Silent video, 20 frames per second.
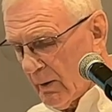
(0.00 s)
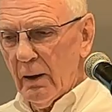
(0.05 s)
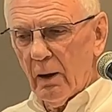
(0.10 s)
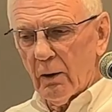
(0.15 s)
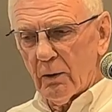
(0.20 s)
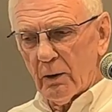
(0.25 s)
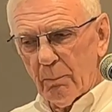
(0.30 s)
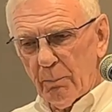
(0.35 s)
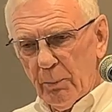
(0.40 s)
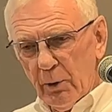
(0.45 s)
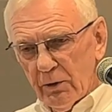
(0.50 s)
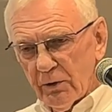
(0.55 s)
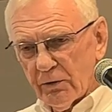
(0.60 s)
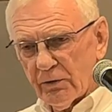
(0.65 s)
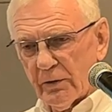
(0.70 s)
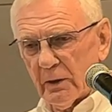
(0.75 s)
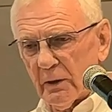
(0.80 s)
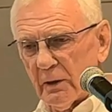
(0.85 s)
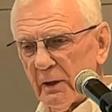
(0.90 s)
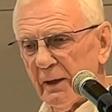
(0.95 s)
On a
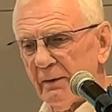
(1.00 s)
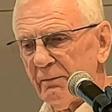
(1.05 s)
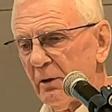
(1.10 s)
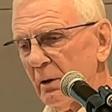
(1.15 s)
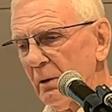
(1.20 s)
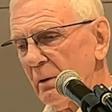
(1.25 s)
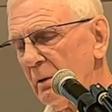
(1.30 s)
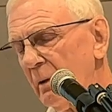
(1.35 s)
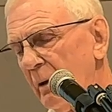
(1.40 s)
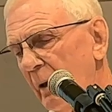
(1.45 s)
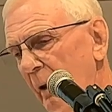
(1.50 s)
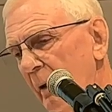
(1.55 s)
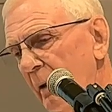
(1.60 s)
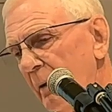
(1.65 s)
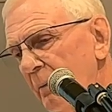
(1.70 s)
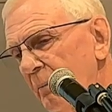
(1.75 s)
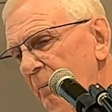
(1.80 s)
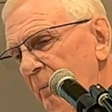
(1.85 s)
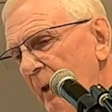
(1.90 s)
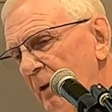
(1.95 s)
personal level,
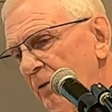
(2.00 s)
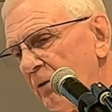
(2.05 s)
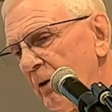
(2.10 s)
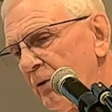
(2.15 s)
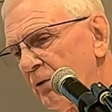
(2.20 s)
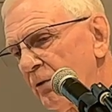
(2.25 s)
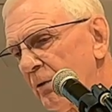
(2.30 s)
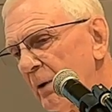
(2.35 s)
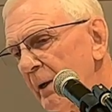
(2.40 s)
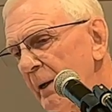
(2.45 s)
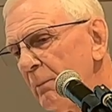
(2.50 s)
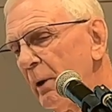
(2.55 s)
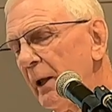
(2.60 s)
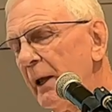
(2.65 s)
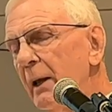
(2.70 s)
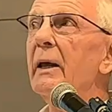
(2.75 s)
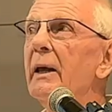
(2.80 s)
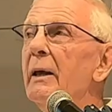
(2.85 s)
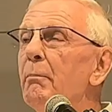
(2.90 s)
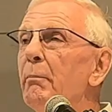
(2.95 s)
it's
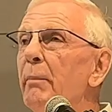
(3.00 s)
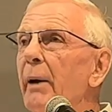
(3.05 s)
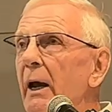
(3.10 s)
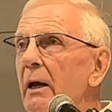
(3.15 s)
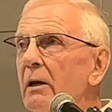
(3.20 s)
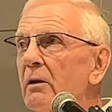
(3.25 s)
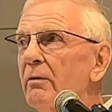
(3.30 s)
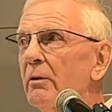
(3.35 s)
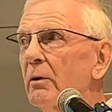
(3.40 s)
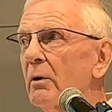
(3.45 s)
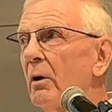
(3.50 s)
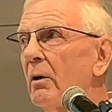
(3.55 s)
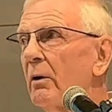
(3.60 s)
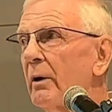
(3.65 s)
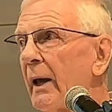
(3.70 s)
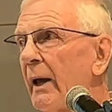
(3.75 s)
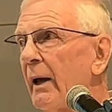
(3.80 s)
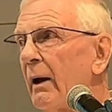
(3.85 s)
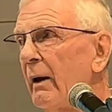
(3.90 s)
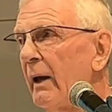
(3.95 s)
extremely impactful
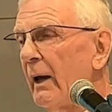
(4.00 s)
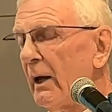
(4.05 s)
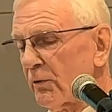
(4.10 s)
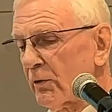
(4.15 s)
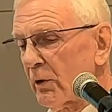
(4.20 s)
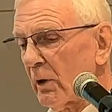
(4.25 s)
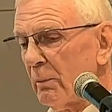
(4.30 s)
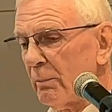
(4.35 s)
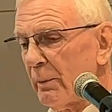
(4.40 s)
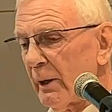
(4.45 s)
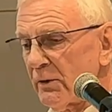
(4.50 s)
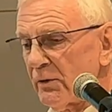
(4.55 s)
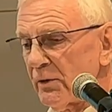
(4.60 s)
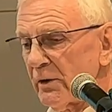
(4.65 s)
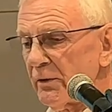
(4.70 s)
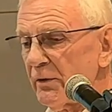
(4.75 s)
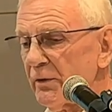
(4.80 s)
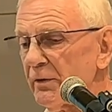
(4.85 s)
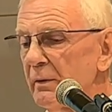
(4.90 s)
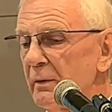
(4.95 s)
on our household
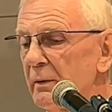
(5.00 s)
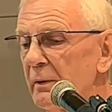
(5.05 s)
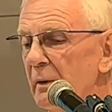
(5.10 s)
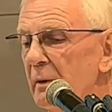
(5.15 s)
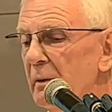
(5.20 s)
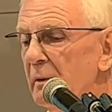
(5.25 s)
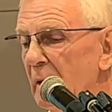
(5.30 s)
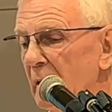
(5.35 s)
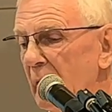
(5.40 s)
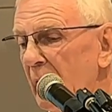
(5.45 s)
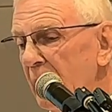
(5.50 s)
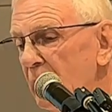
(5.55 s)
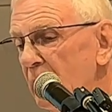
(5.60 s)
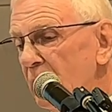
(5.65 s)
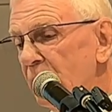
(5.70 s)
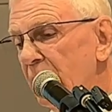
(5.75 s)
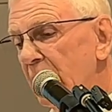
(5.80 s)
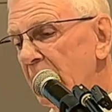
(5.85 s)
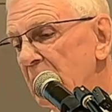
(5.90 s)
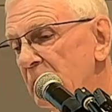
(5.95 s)
budgets. The
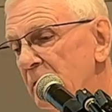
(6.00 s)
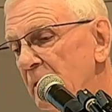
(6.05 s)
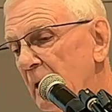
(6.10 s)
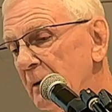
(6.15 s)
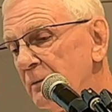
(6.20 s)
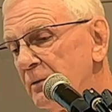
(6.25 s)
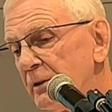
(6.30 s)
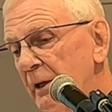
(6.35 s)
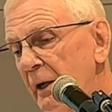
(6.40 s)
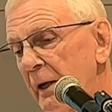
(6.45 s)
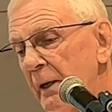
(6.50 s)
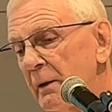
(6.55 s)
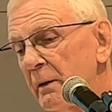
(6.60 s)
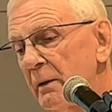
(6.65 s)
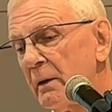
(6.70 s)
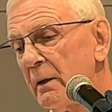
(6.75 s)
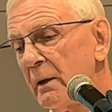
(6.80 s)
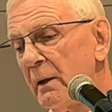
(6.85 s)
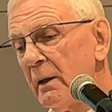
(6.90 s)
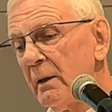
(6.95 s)
latest figures I've seen
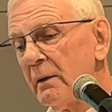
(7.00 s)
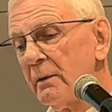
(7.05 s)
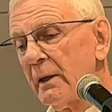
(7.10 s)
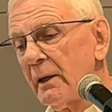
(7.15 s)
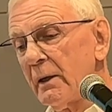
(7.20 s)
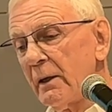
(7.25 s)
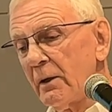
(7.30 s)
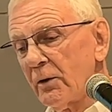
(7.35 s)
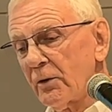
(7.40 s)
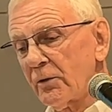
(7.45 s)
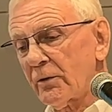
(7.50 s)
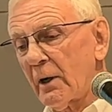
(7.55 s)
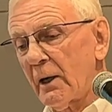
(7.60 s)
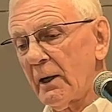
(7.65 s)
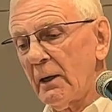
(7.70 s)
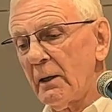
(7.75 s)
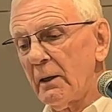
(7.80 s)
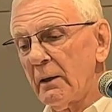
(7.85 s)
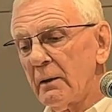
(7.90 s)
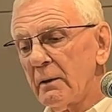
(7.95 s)
that in
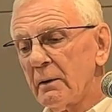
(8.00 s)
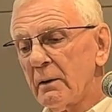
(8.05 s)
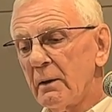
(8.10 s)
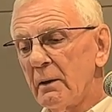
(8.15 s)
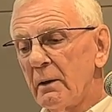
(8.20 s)
Australia,